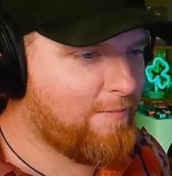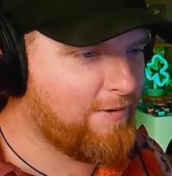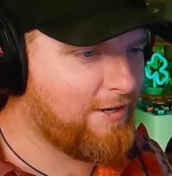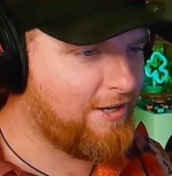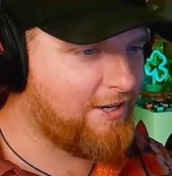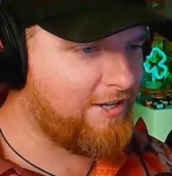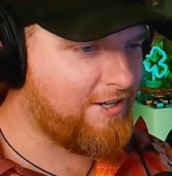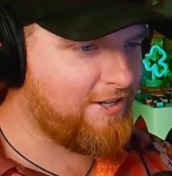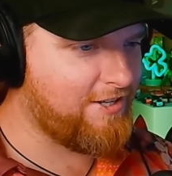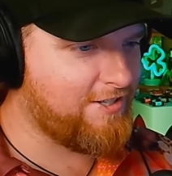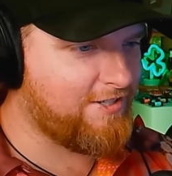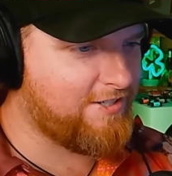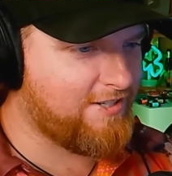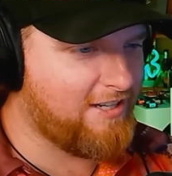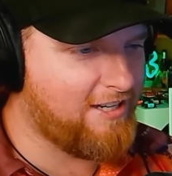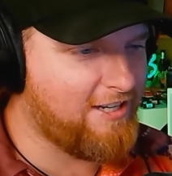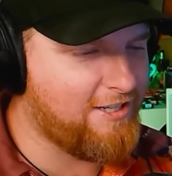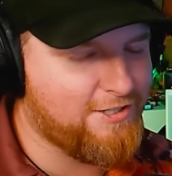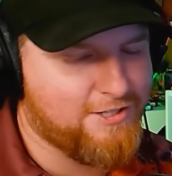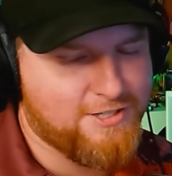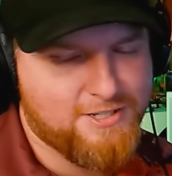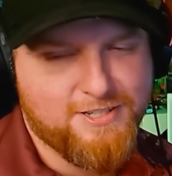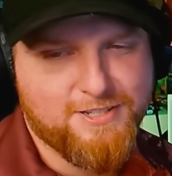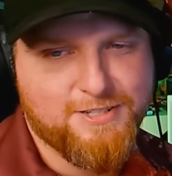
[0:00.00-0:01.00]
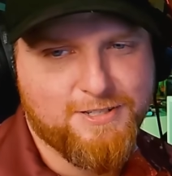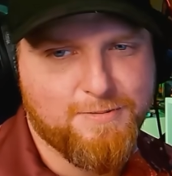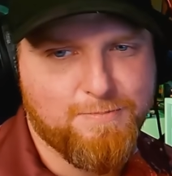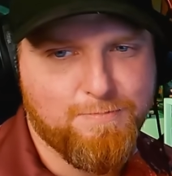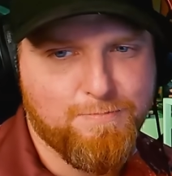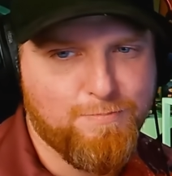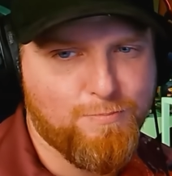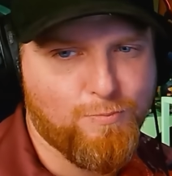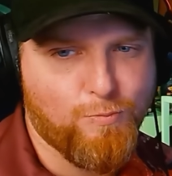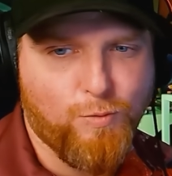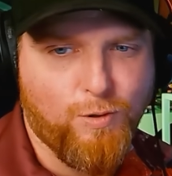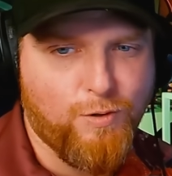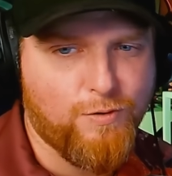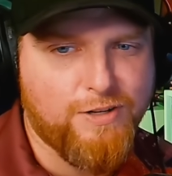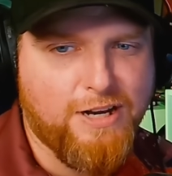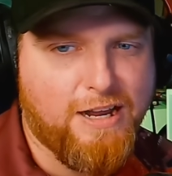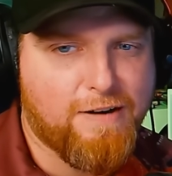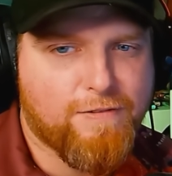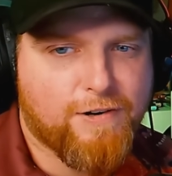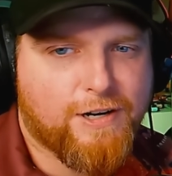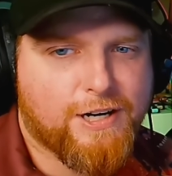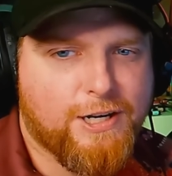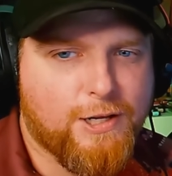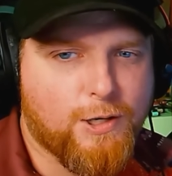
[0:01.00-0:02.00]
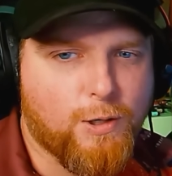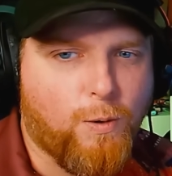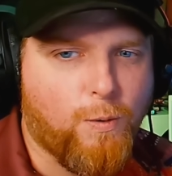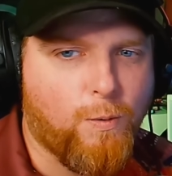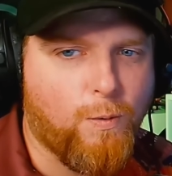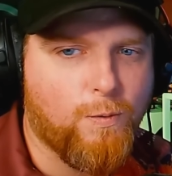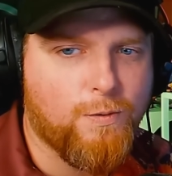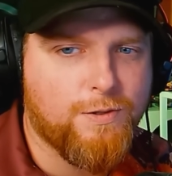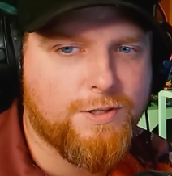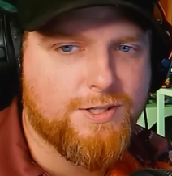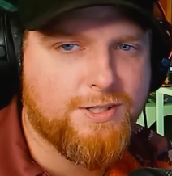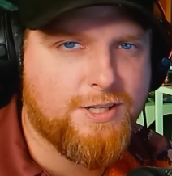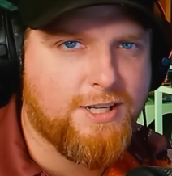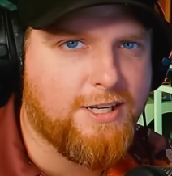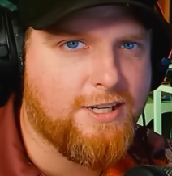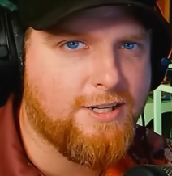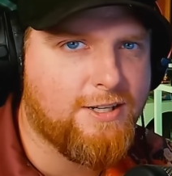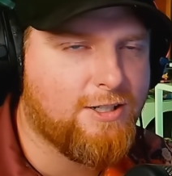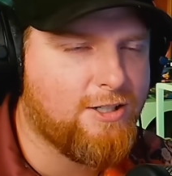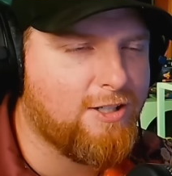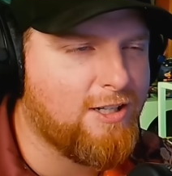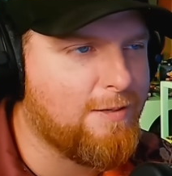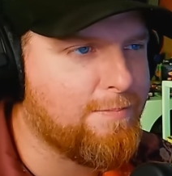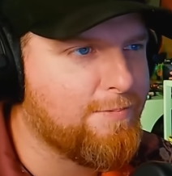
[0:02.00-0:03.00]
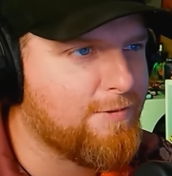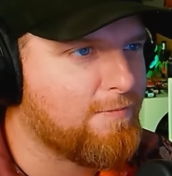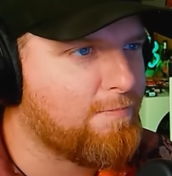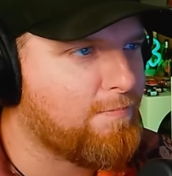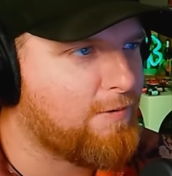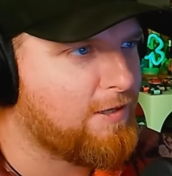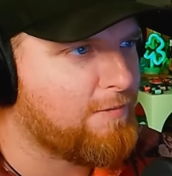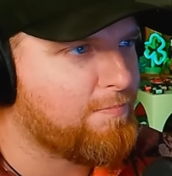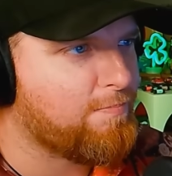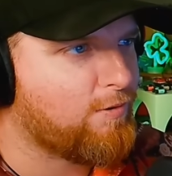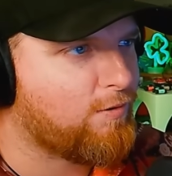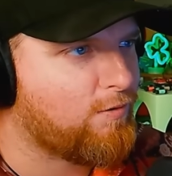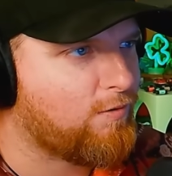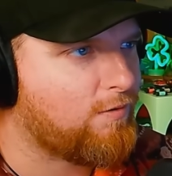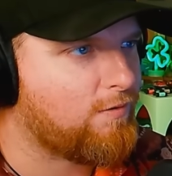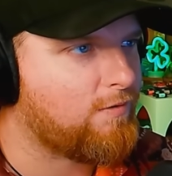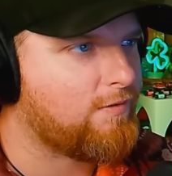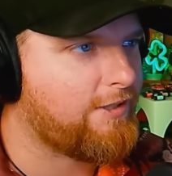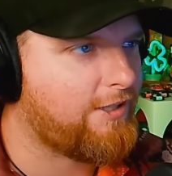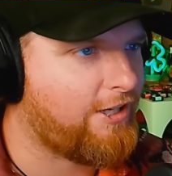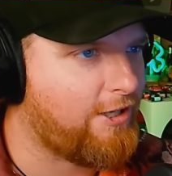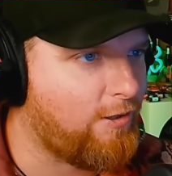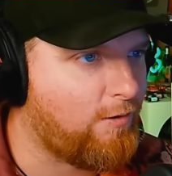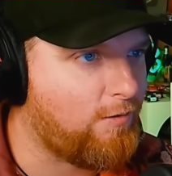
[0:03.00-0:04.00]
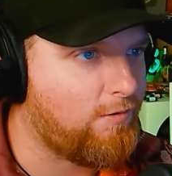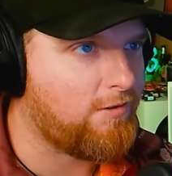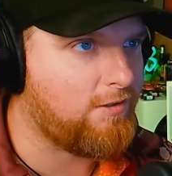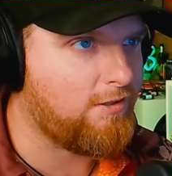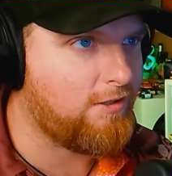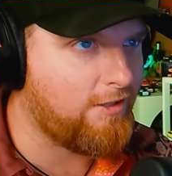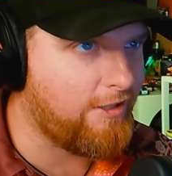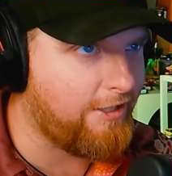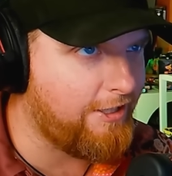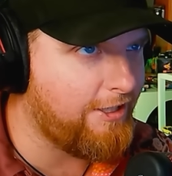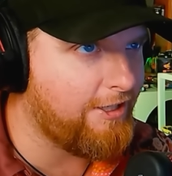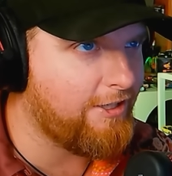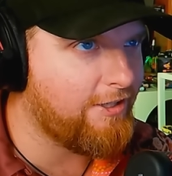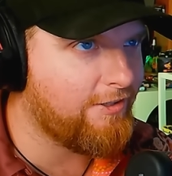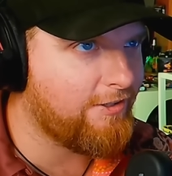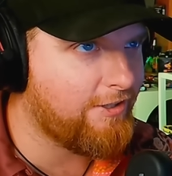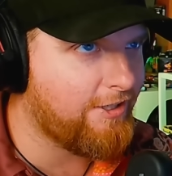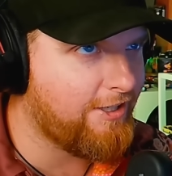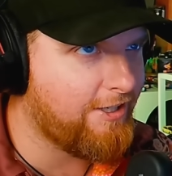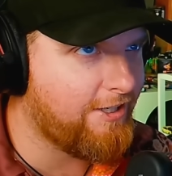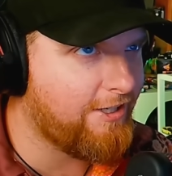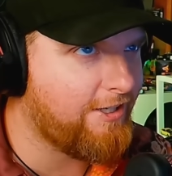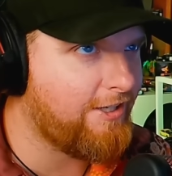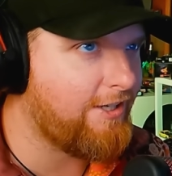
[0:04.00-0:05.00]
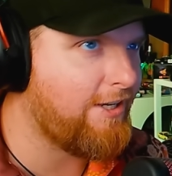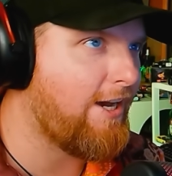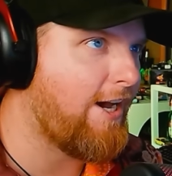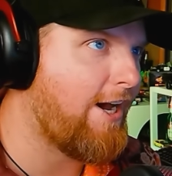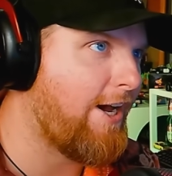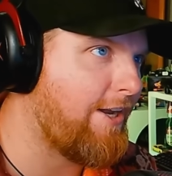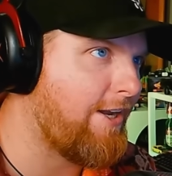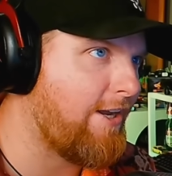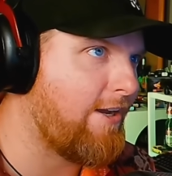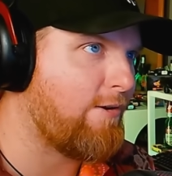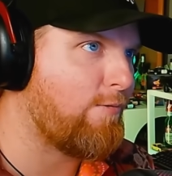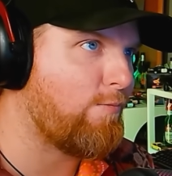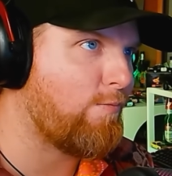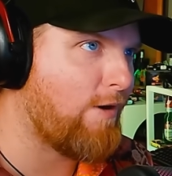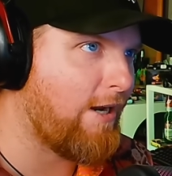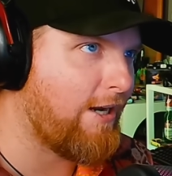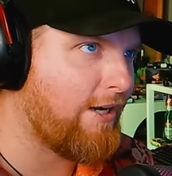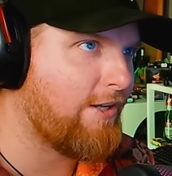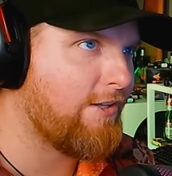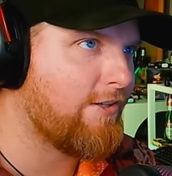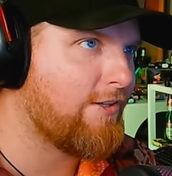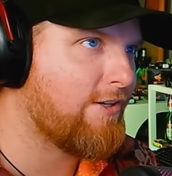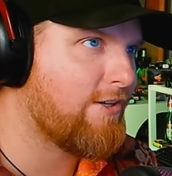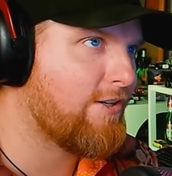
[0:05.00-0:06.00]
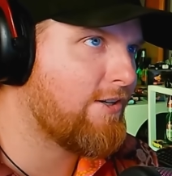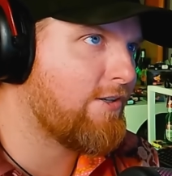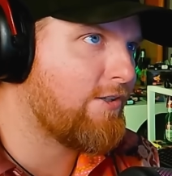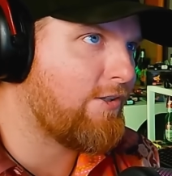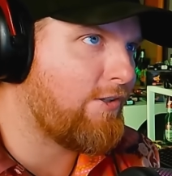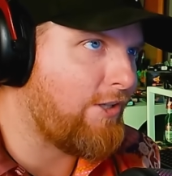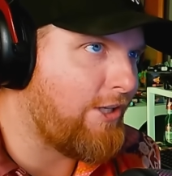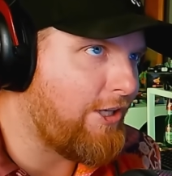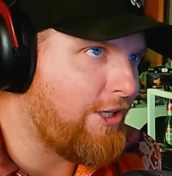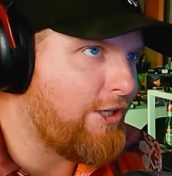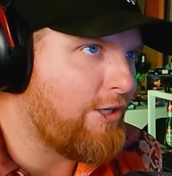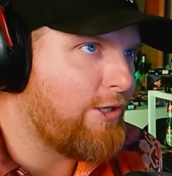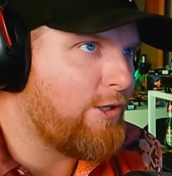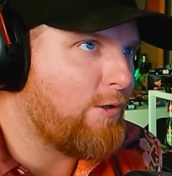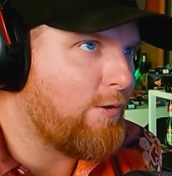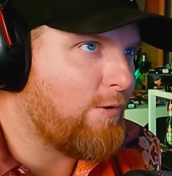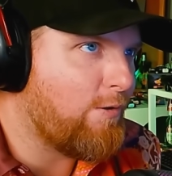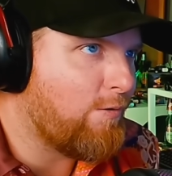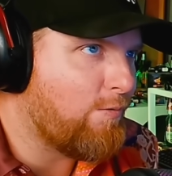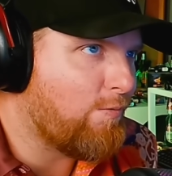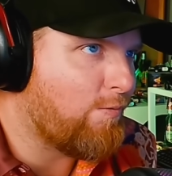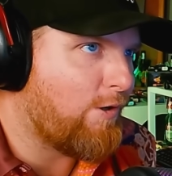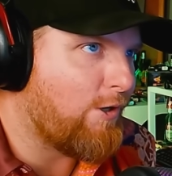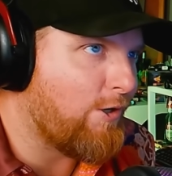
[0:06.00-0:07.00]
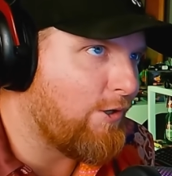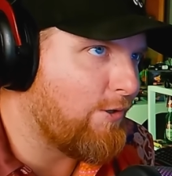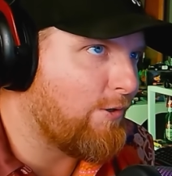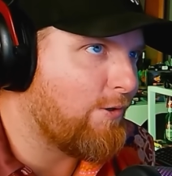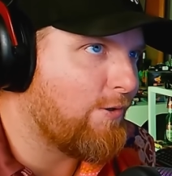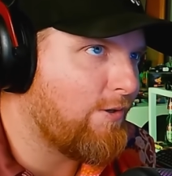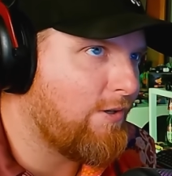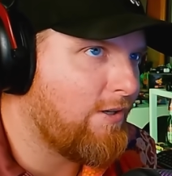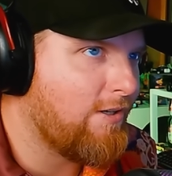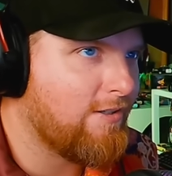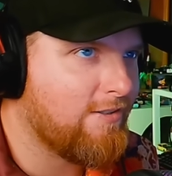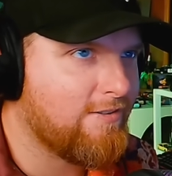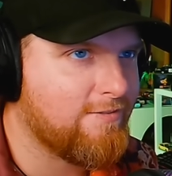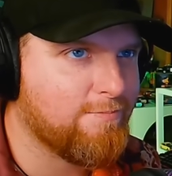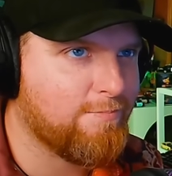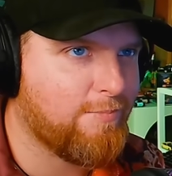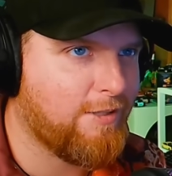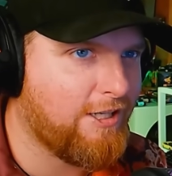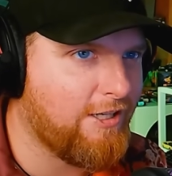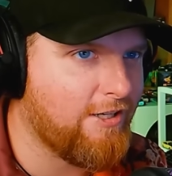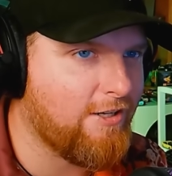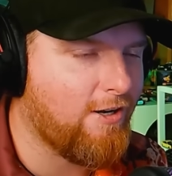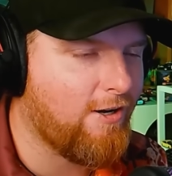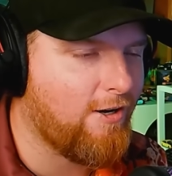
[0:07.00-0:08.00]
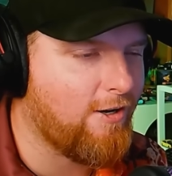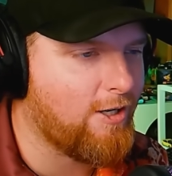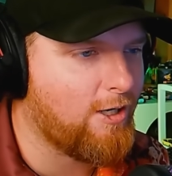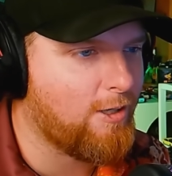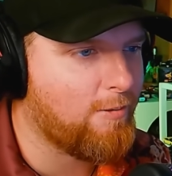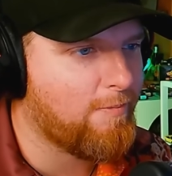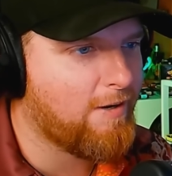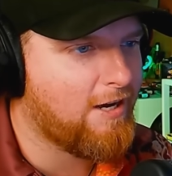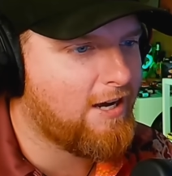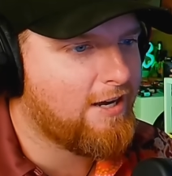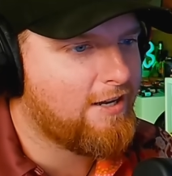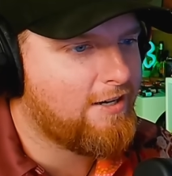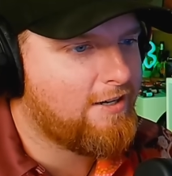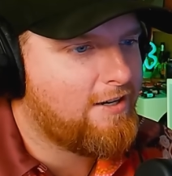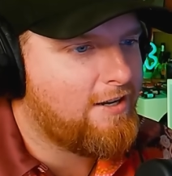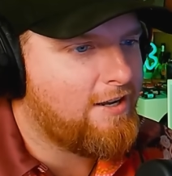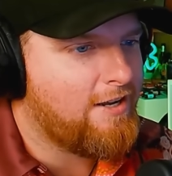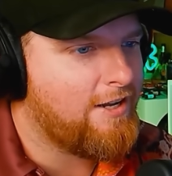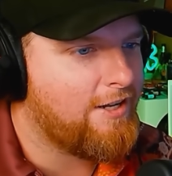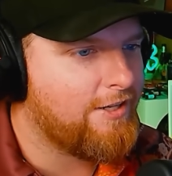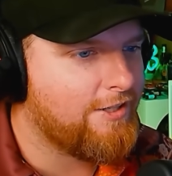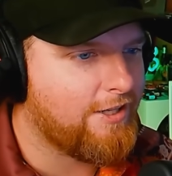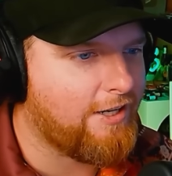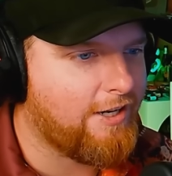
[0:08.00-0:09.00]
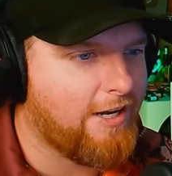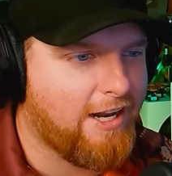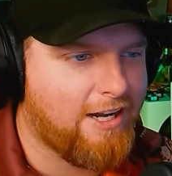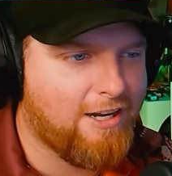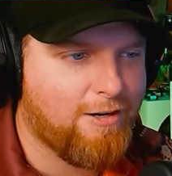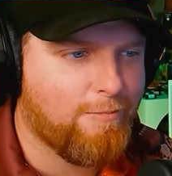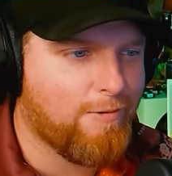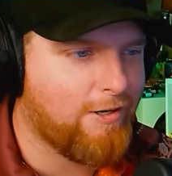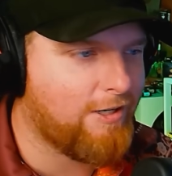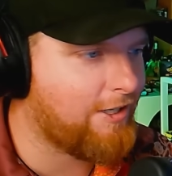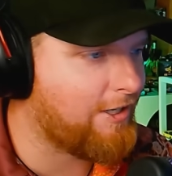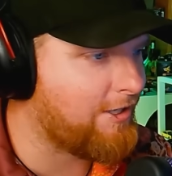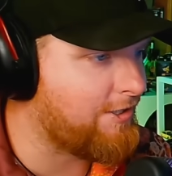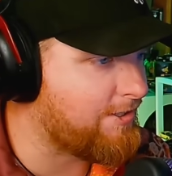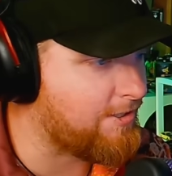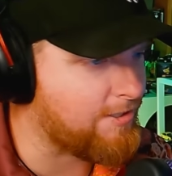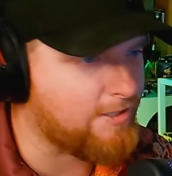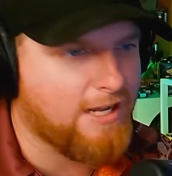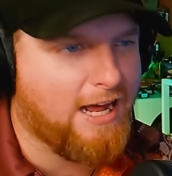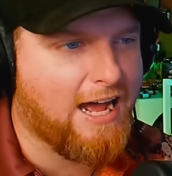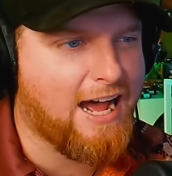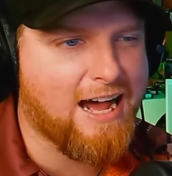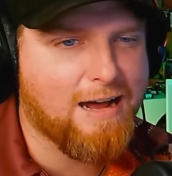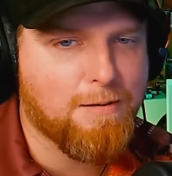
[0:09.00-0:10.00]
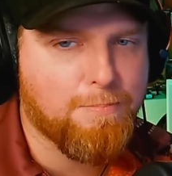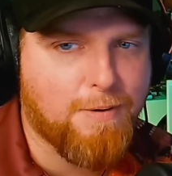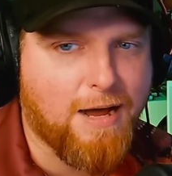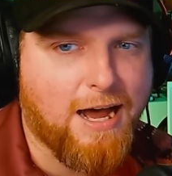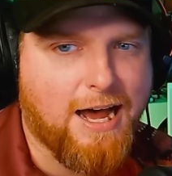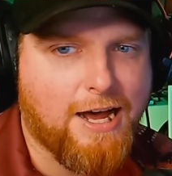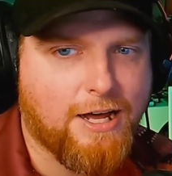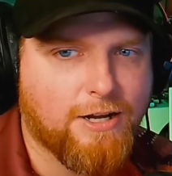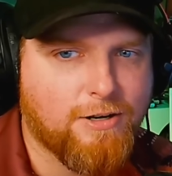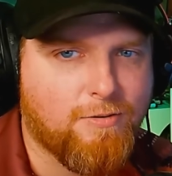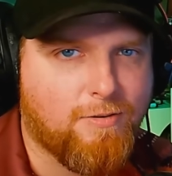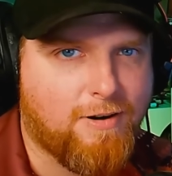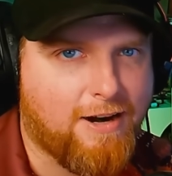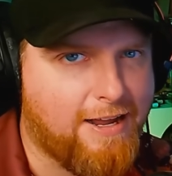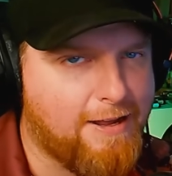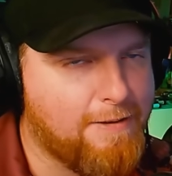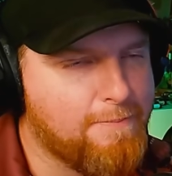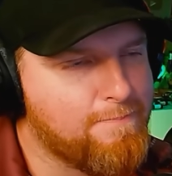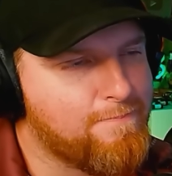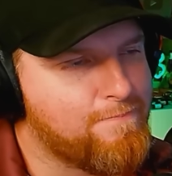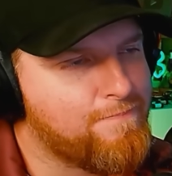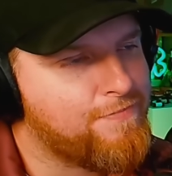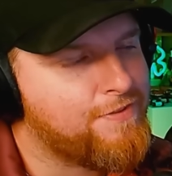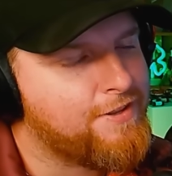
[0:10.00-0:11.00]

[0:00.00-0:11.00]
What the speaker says: is we'll never get old seeing clips of people, you know, legally on a regular legal road, being Autobahn, that anyone can just hop on, right?